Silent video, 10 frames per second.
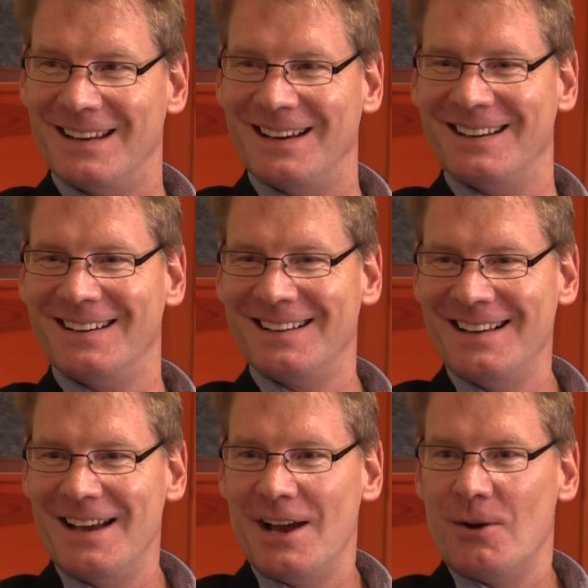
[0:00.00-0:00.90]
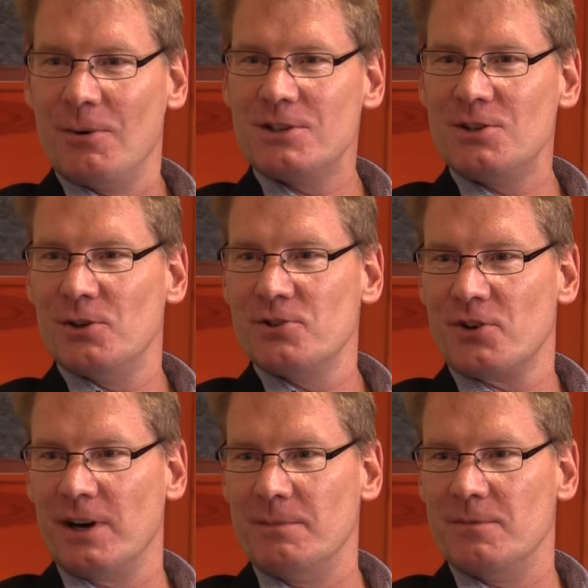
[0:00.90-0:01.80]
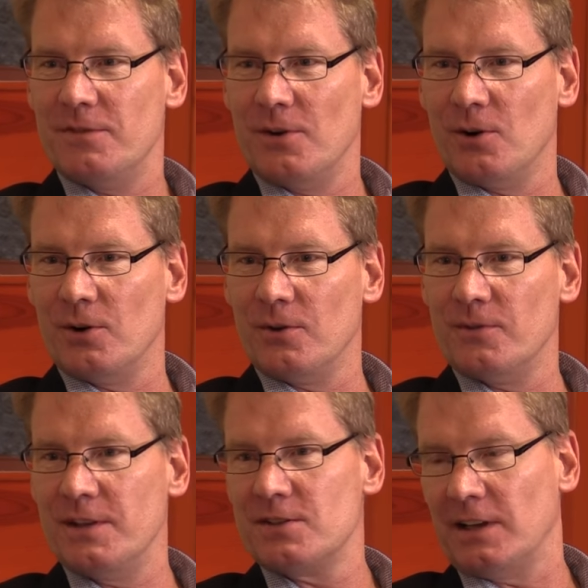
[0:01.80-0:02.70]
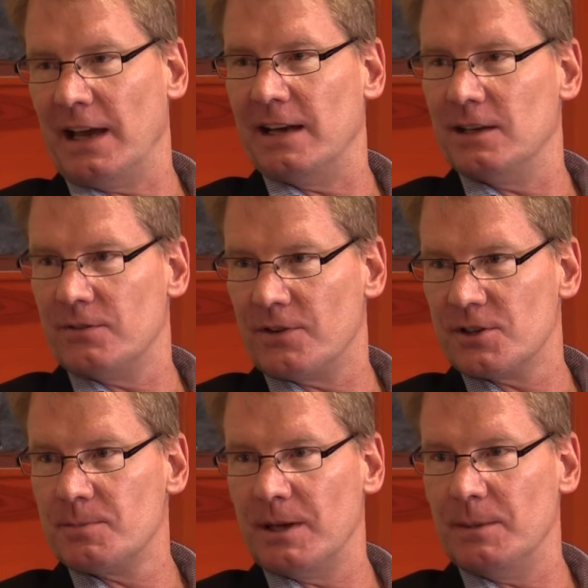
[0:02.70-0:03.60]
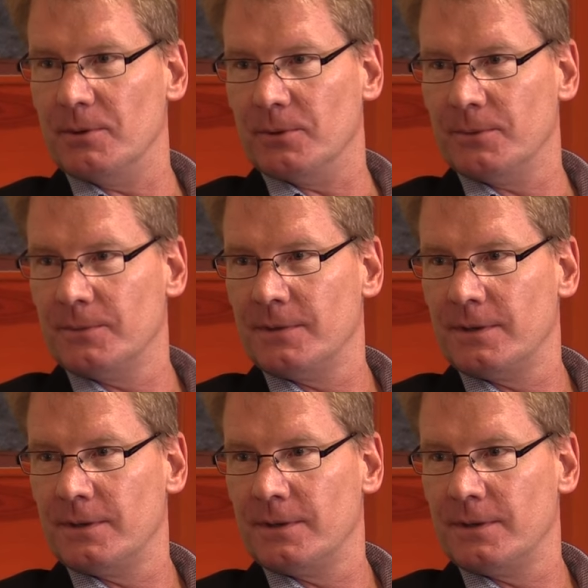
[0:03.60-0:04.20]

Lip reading: Yeah. What's your dream for this land and for its people?